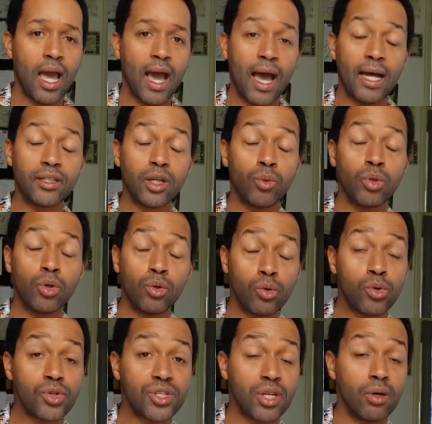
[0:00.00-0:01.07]
And I will
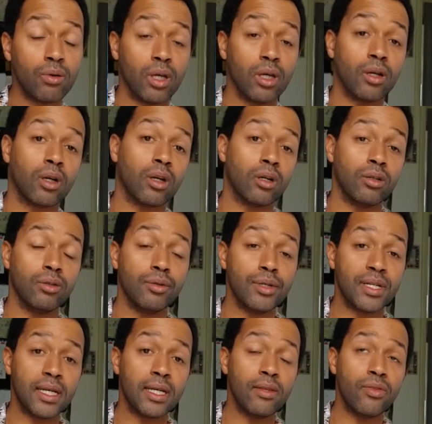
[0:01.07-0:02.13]
also
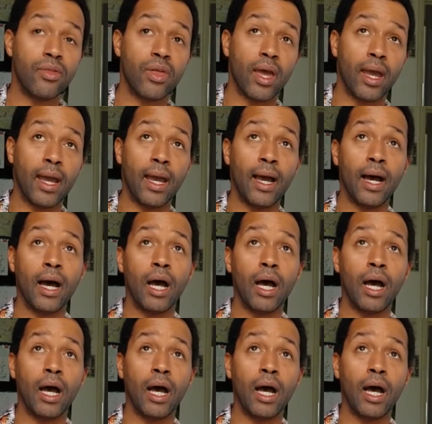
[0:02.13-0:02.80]
include in there